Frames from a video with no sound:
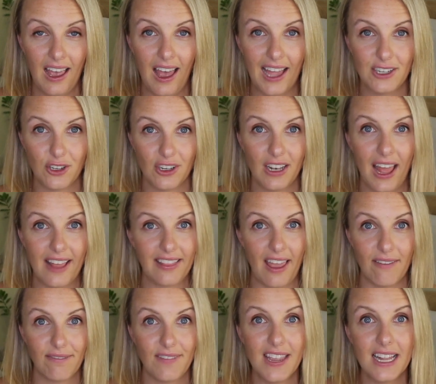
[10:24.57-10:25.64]
I don't like
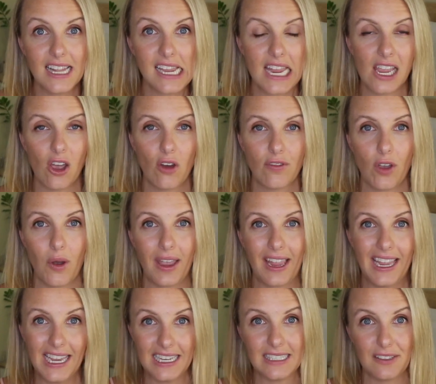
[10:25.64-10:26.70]
that feeling of
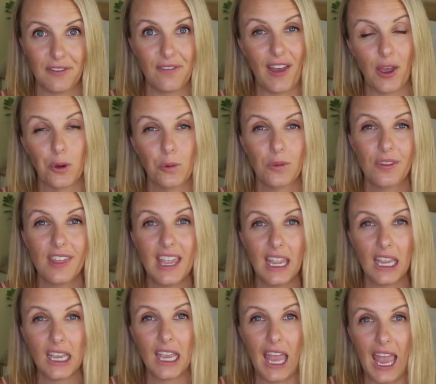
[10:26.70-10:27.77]
going, here's a failed
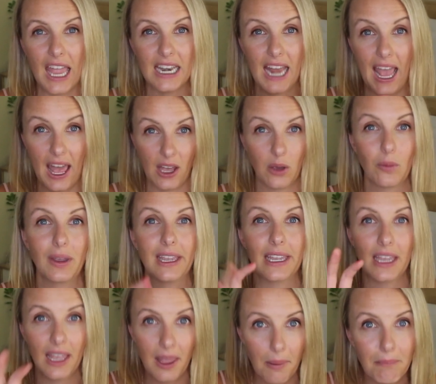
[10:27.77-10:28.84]
thing and how can
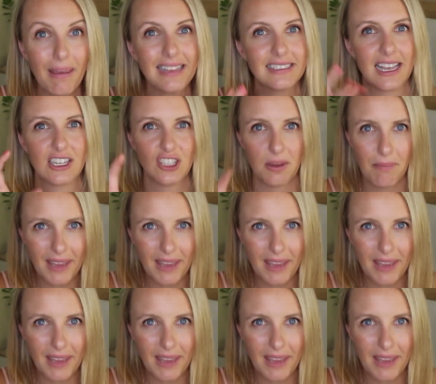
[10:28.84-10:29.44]
we massage it,